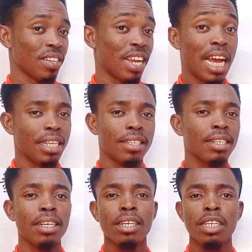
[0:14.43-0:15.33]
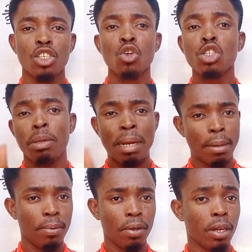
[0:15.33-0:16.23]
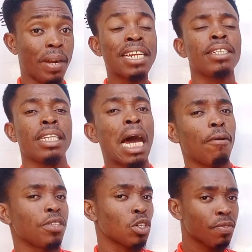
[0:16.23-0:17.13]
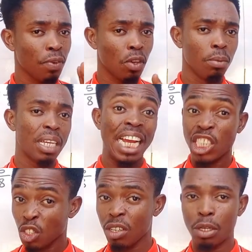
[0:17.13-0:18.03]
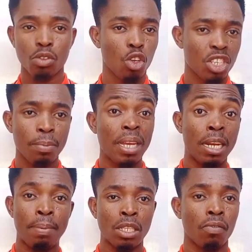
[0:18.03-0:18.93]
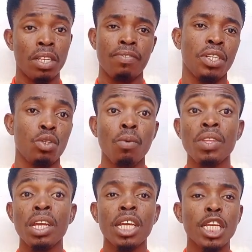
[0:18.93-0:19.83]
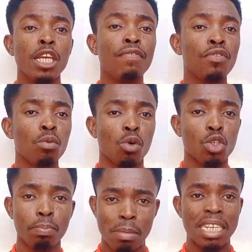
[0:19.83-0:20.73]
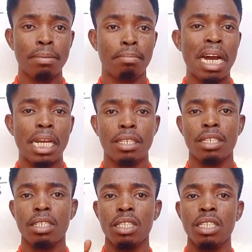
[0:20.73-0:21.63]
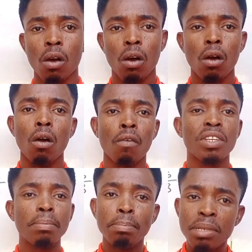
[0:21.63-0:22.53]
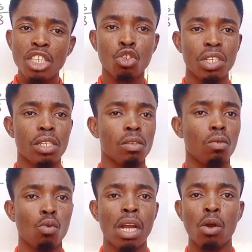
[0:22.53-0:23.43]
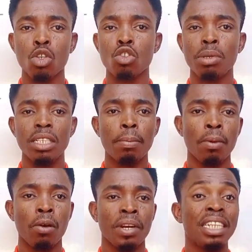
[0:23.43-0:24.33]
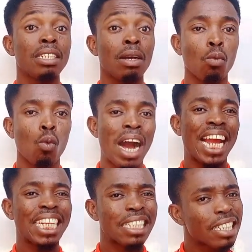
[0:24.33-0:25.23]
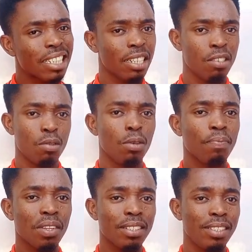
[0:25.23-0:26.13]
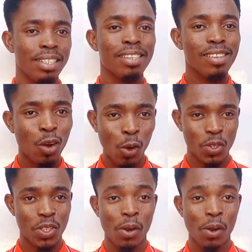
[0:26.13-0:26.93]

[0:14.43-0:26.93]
Guys, it's going to be mind-blowing. Right now, just follow me, ensure that you do not skip any part of this video if you must maximize the mysteries we are going to be deploying while teaching you this course.